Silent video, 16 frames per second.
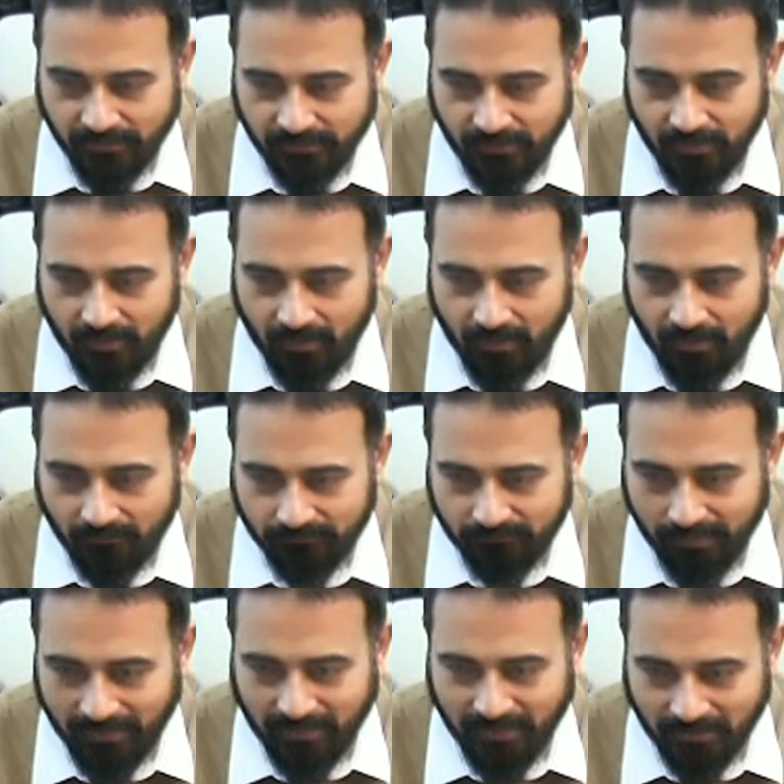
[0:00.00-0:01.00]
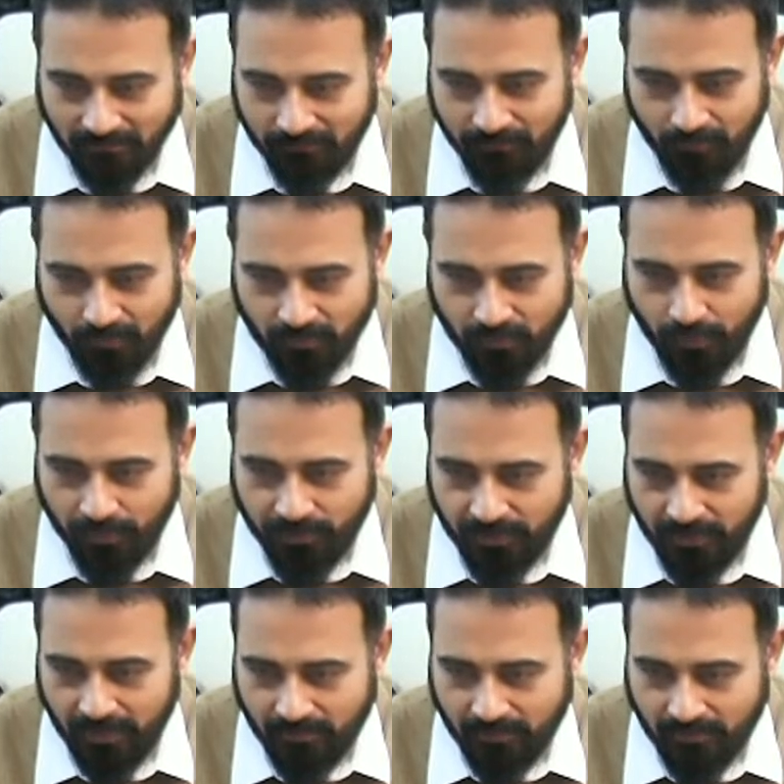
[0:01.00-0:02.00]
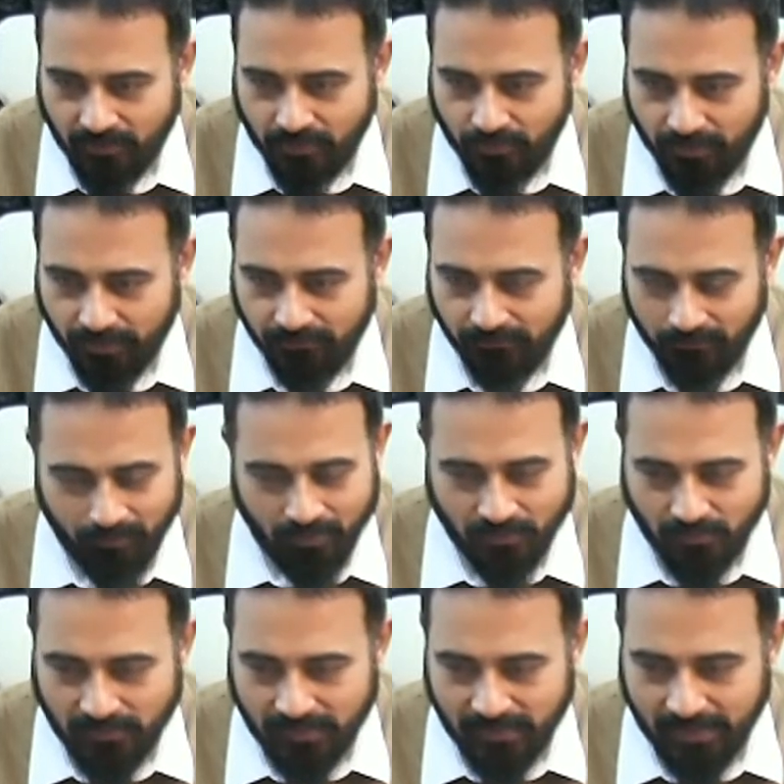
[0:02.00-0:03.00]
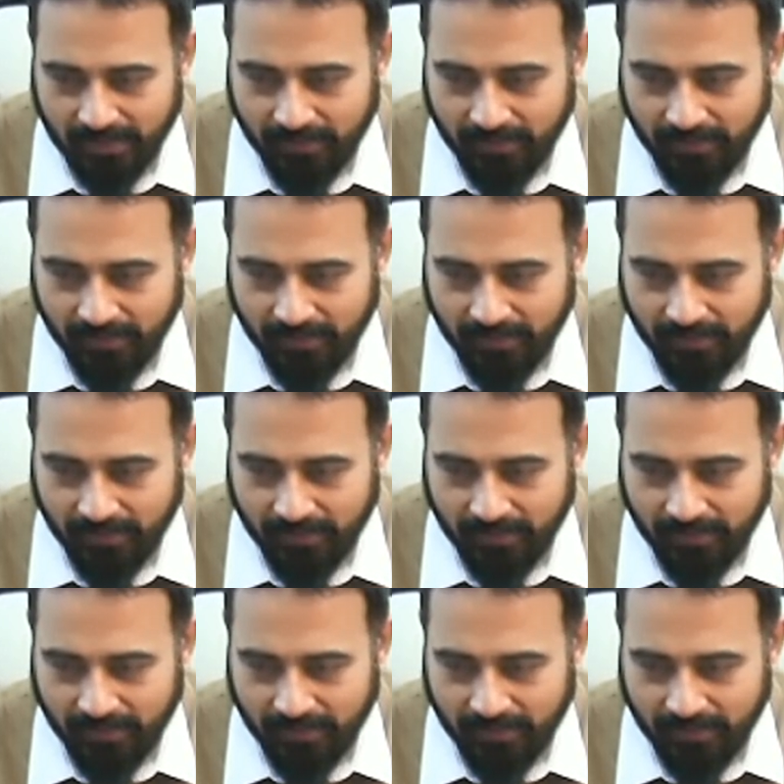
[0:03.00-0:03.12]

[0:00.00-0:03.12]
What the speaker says: I think first question I answered today, first or second.